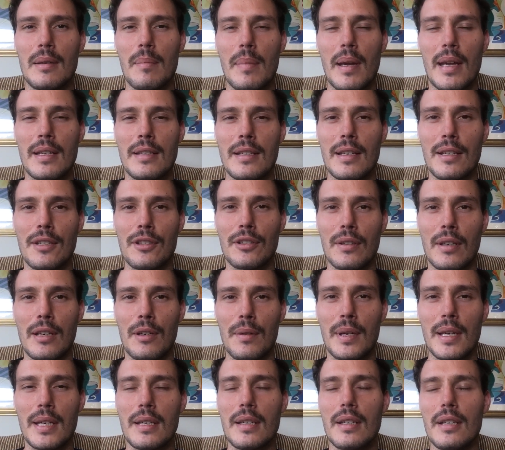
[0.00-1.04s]
pay attention
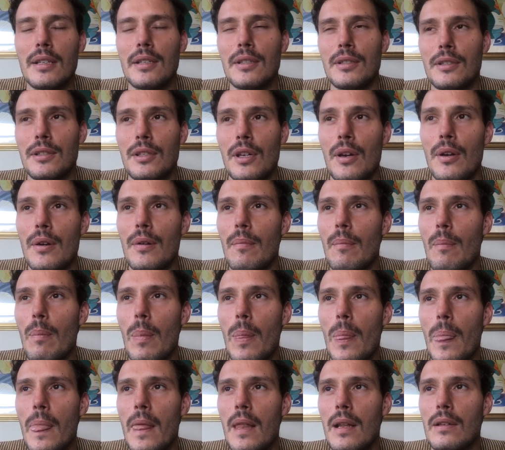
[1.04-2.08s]
anyway. So
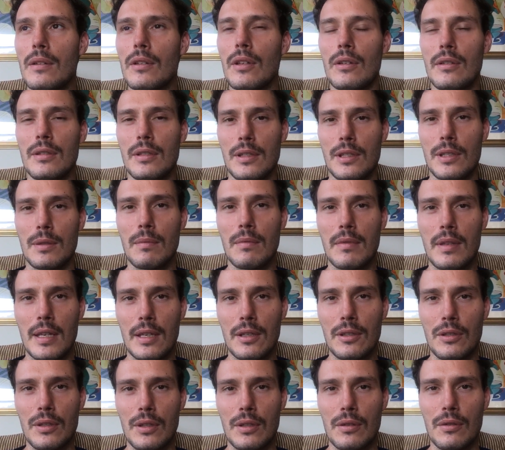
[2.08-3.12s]
those are some
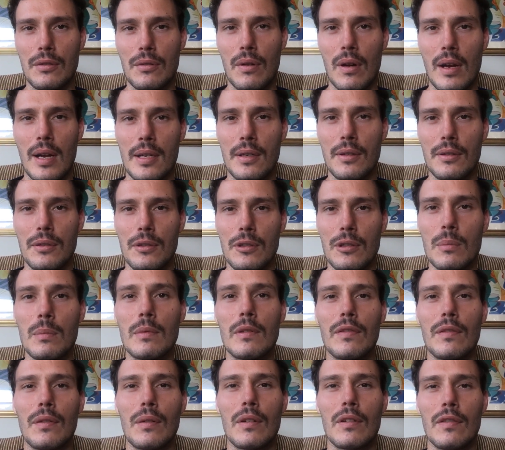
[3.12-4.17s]
things you can try to do
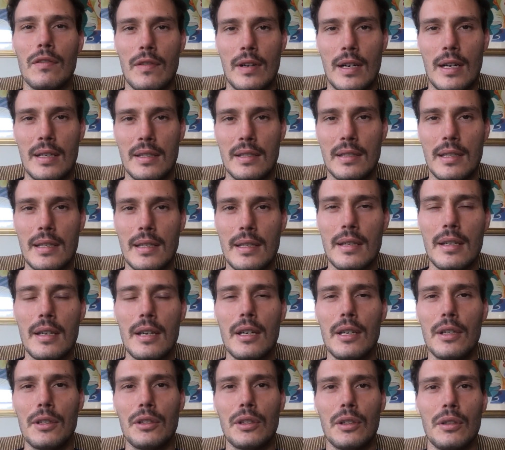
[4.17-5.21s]
before fasting.
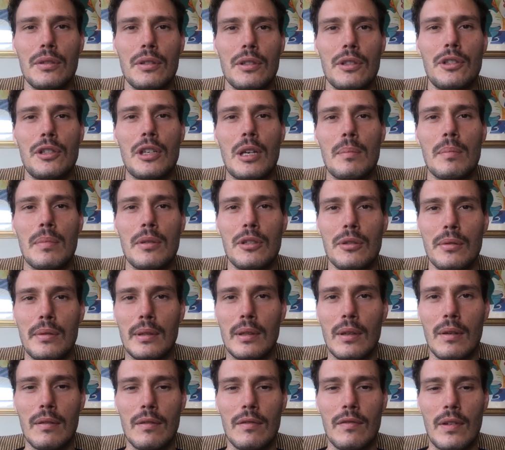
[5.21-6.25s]
Don't just jump into a
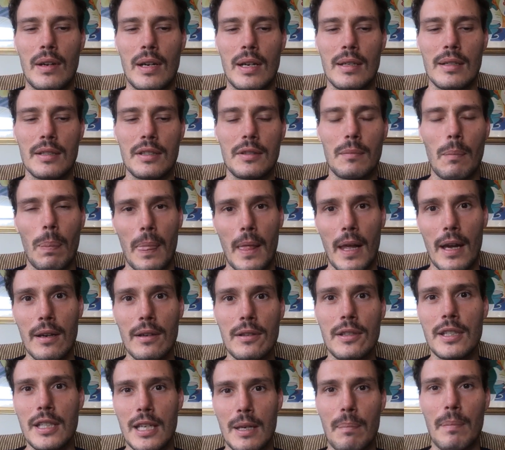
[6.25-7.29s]
long fast. I
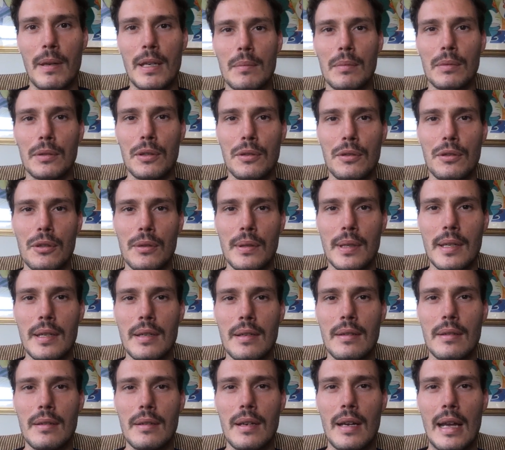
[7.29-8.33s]
used to get people to do
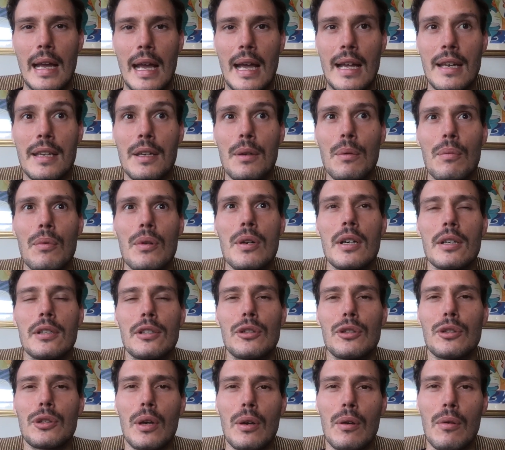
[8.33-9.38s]
it, and it worked
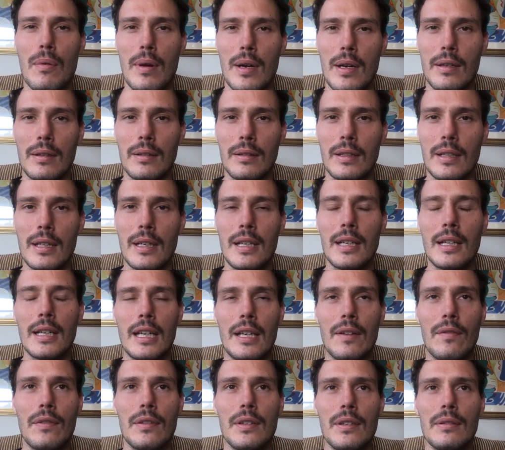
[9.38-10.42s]
so well.
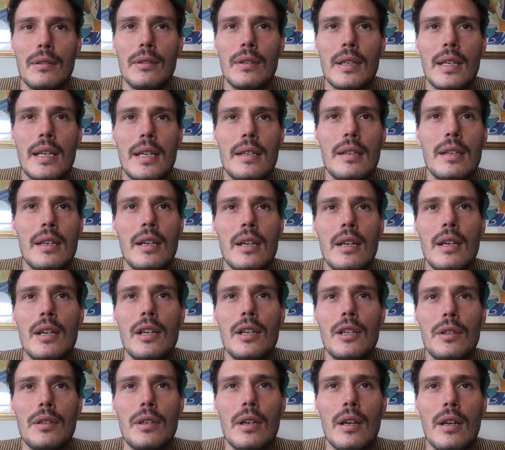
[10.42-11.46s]
If you look at
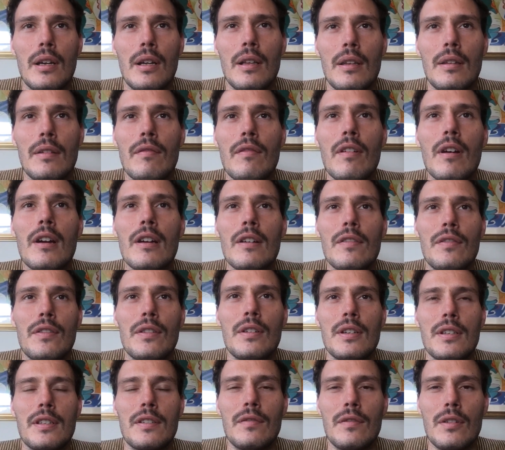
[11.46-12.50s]
the very
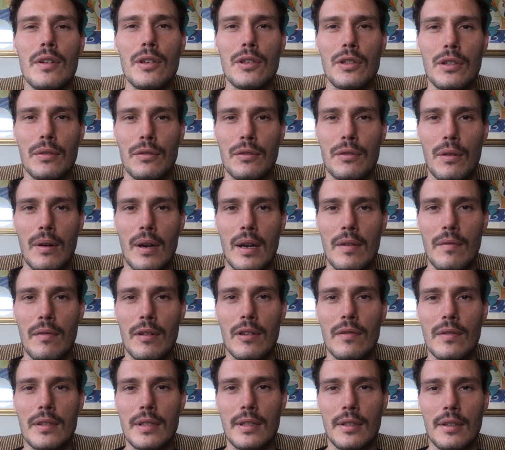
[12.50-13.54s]
first version of Triumph
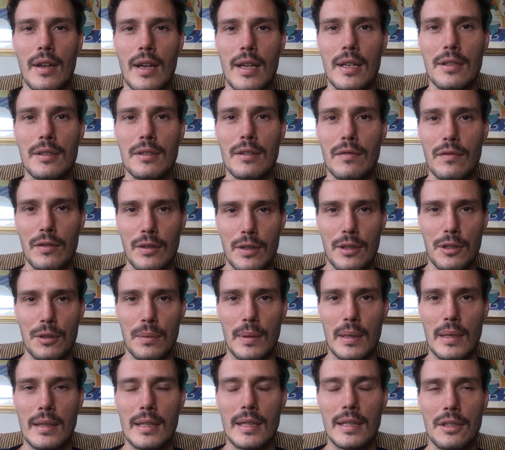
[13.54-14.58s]
Over Tinnitus, the first
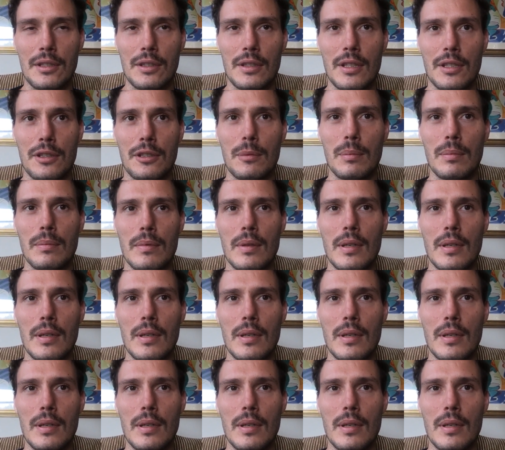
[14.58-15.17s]
one, it's just